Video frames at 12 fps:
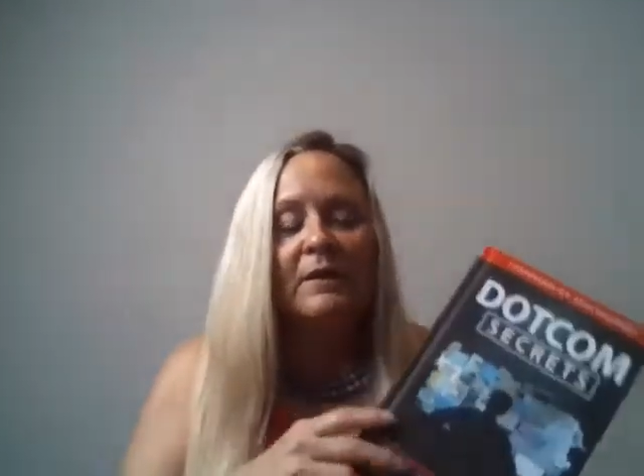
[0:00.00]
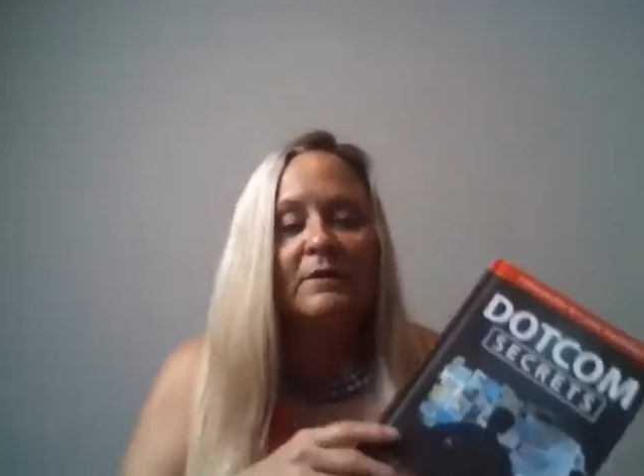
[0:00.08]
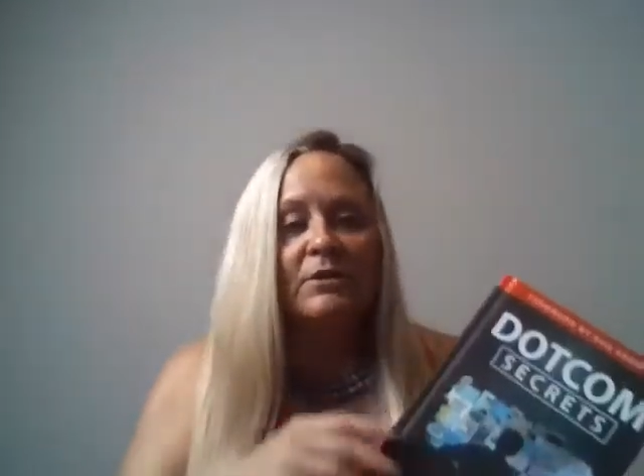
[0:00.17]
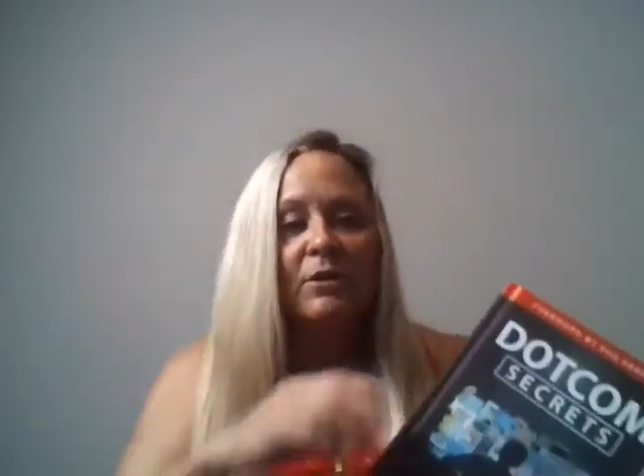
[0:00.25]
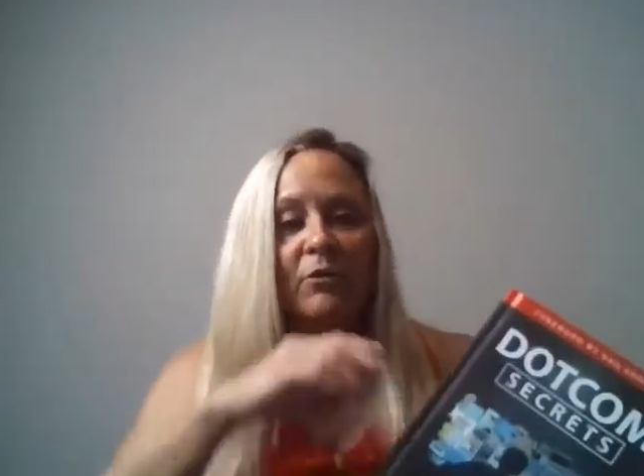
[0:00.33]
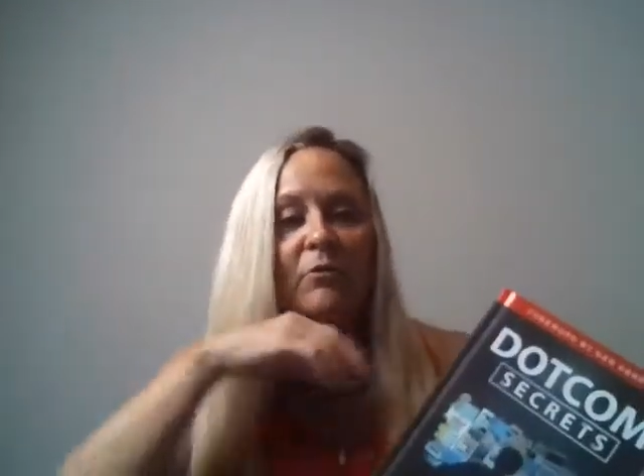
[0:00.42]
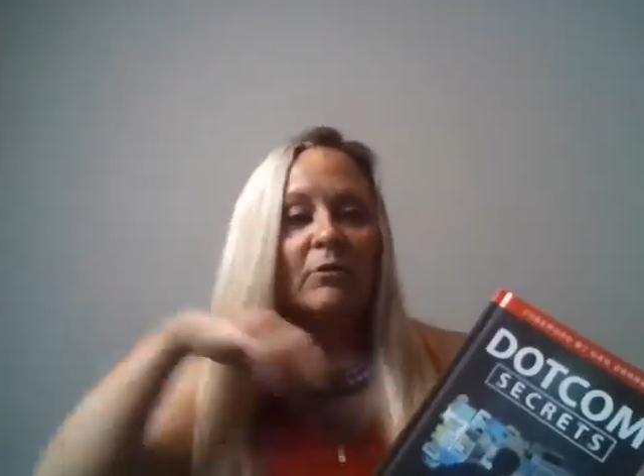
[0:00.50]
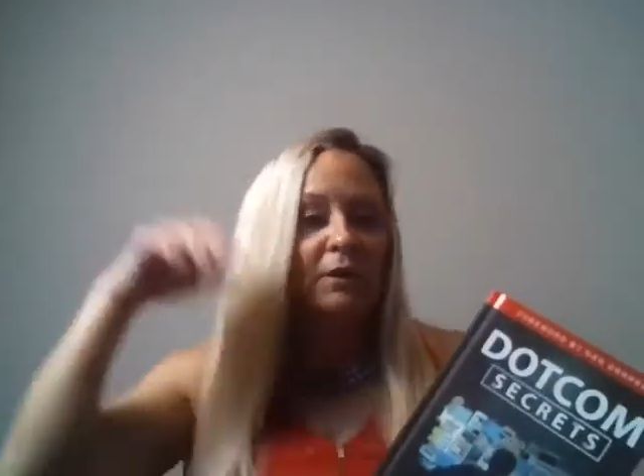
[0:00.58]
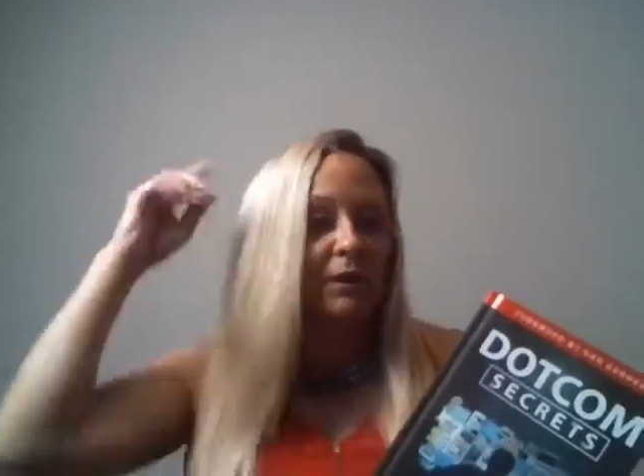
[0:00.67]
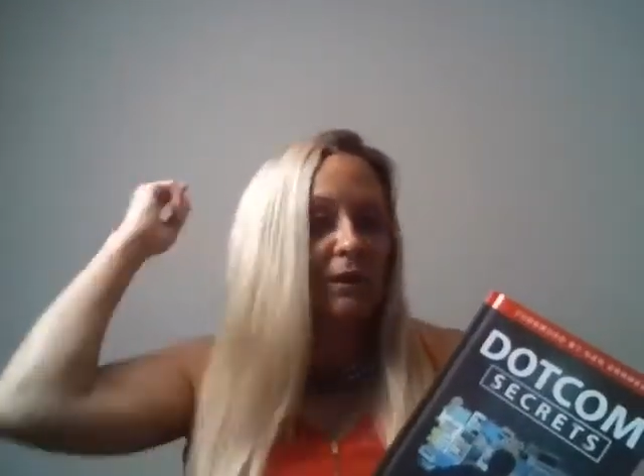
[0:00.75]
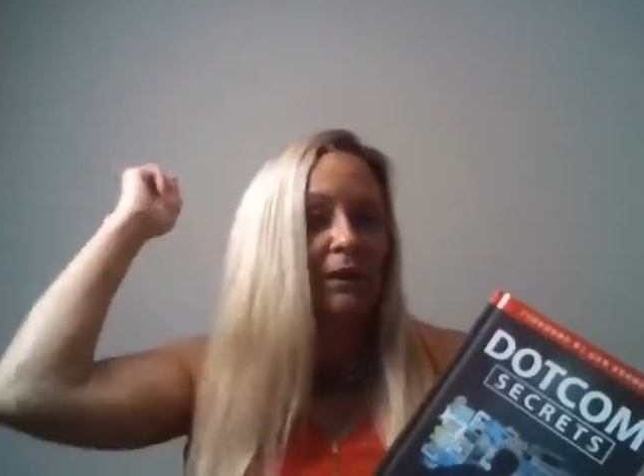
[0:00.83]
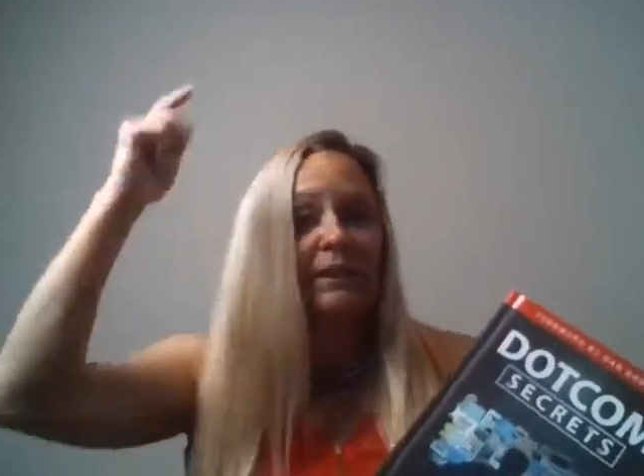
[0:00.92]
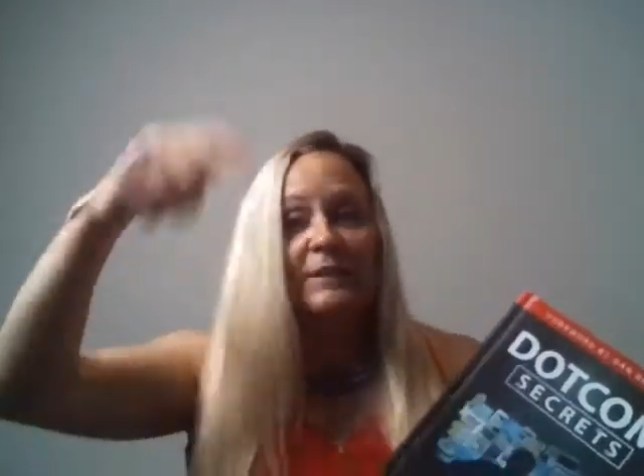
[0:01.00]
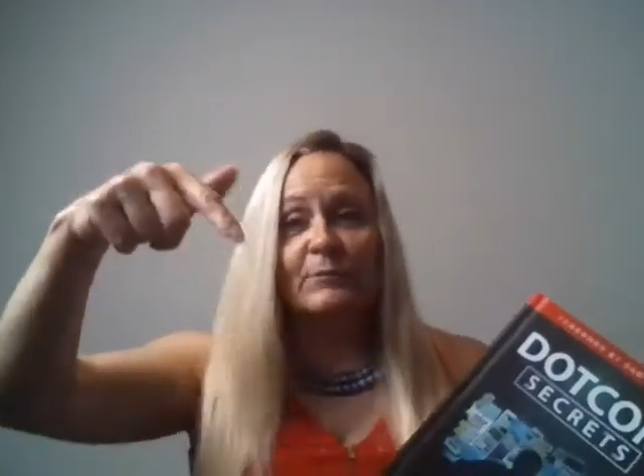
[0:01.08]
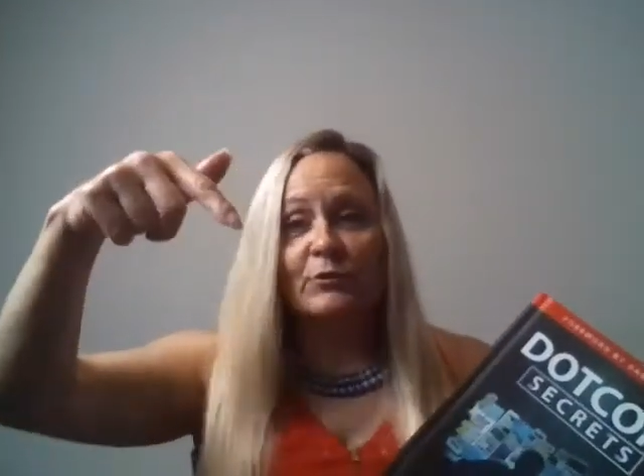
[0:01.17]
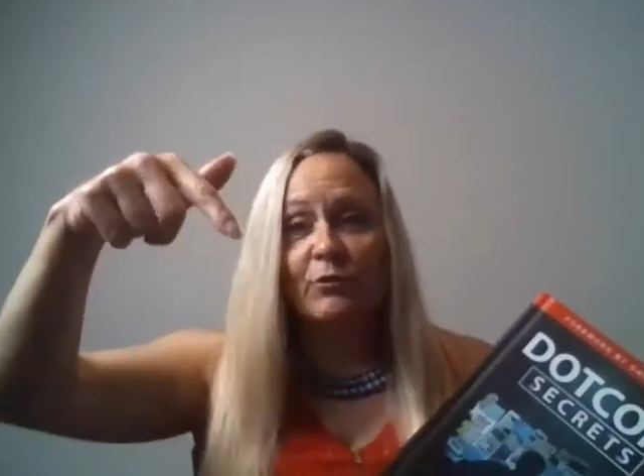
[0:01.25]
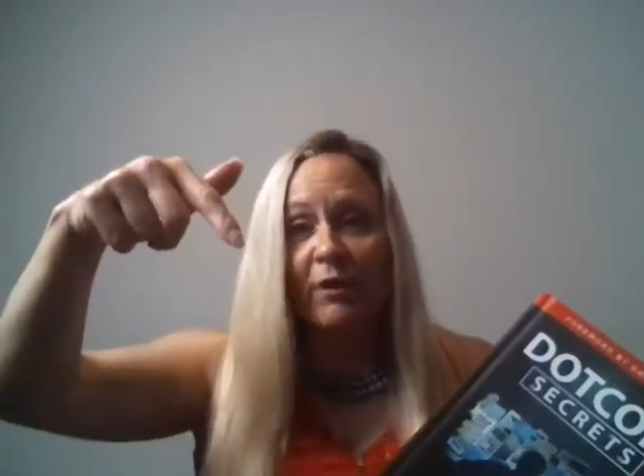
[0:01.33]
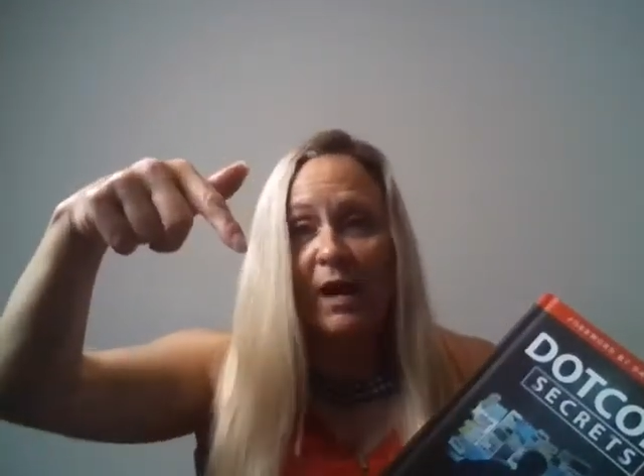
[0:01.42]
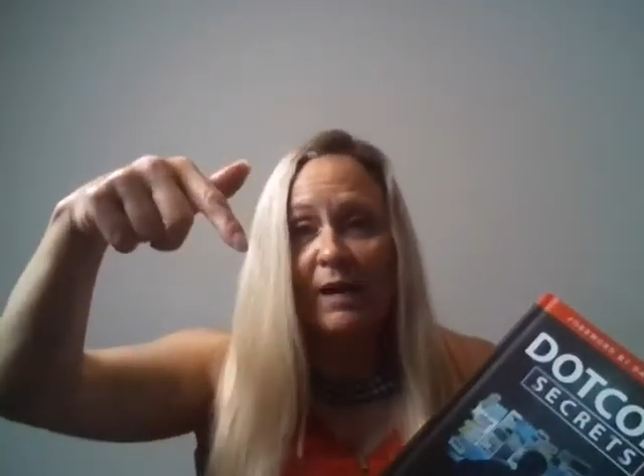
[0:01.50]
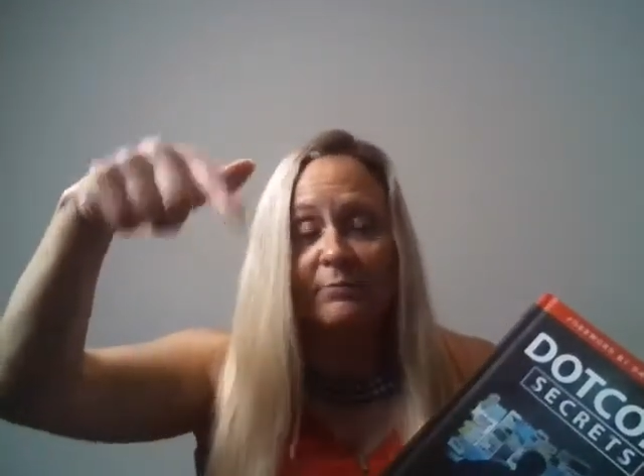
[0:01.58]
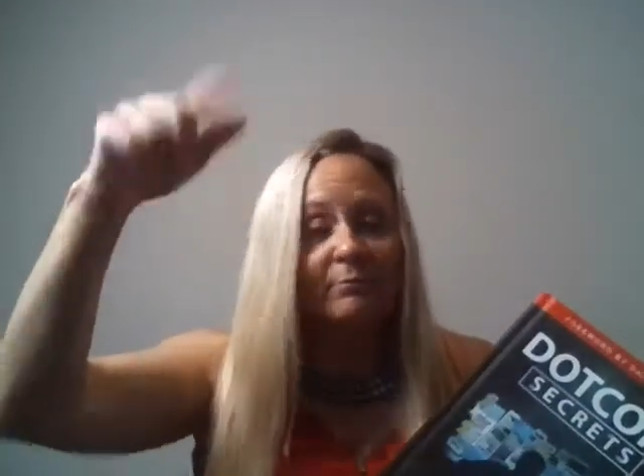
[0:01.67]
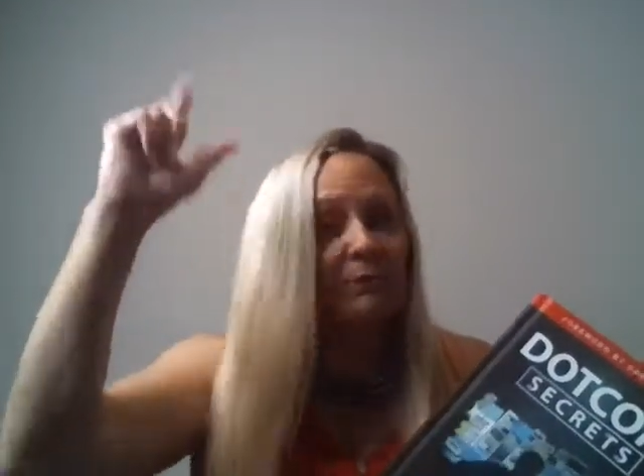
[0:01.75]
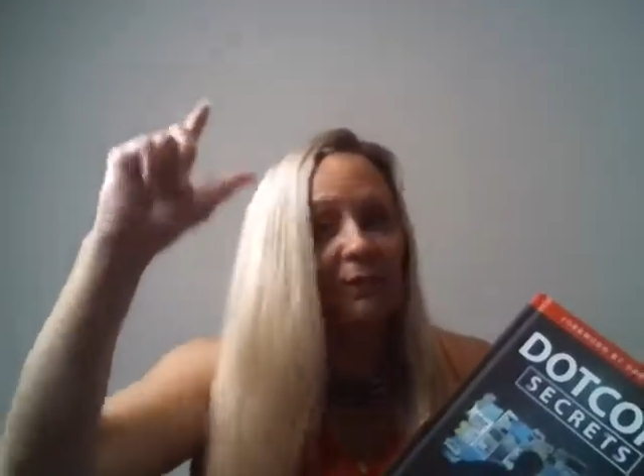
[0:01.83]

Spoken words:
So click subscribe,